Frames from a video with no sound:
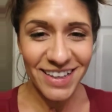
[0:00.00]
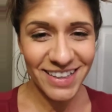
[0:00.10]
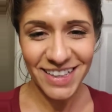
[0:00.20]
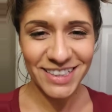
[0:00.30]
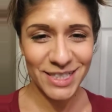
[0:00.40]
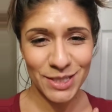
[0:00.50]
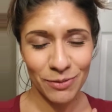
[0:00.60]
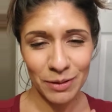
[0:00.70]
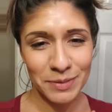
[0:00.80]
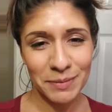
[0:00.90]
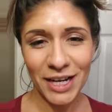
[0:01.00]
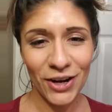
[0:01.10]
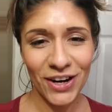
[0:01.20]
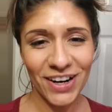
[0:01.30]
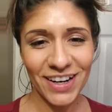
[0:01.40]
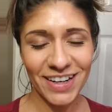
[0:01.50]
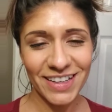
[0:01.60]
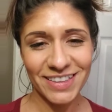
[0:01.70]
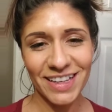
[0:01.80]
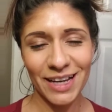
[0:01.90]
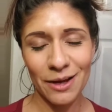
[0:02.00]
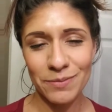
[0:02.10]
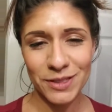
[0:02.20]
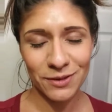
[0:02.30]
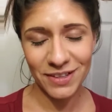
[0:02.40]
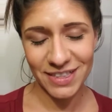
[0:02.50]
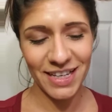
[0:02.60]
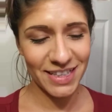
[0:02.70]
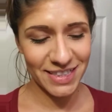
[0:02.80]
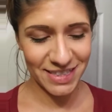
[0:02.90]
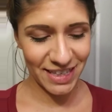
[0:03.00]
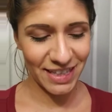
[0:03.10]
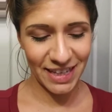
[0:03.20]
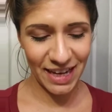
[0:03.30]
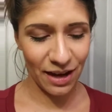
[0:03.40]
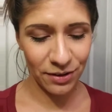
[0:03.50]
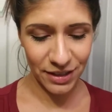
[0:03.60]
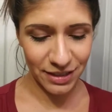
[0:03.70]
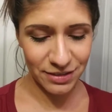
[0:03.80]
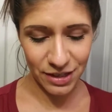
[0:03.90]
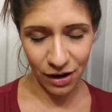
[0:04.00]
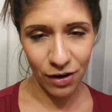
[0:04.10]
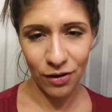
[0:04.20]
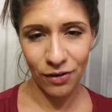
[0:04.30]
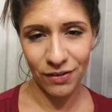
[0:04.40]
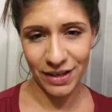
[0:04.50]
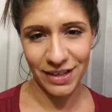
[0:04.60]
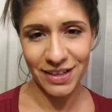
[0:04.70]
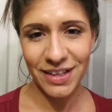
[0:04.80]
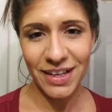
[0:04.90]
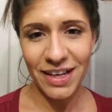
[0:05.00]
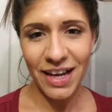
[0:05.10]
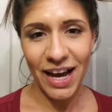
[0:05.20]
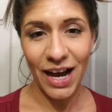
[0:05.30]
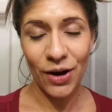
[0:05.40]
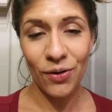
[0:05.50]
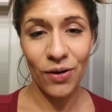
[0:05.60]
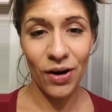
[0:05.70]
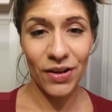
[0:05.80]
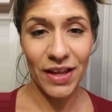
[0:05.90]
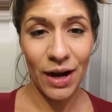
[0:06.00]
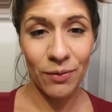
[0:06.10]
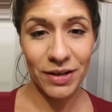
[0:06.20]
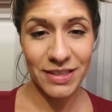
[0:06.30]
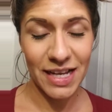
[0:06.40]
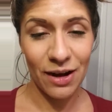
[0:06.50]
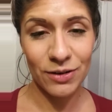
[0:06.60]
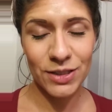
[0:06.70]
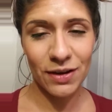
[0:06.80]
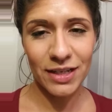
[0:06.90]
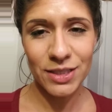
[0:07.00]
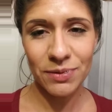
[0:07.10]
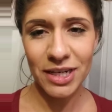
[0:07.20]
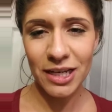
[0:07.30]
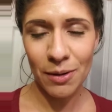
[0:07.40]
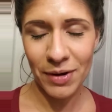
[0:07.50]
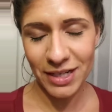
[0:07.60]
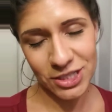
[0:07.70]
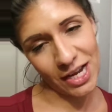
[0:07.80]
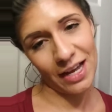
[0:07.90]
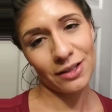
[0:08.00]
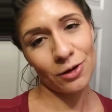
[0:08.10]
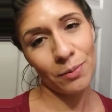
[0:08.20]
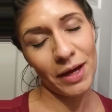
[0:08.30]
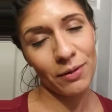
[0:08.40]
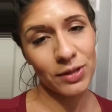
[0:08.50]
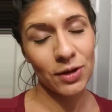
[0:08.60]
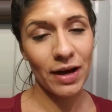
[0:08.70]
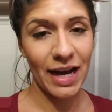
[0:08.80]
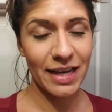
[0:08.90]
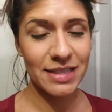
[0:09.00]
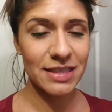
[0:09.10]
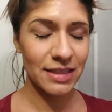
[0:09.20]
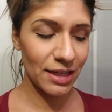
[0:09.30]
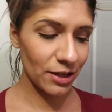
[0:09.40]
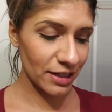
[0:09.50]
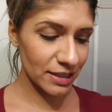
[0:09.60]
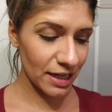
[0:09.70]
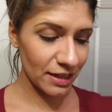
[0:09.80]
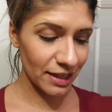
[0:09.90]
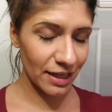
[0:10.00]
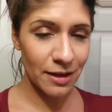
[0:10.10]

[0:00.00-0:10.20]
it just warms my heart, and like I'm so excited to see like how things go and how all that works out. So I just wanted to come on and chat a little bit with you guys and let you guys kind of like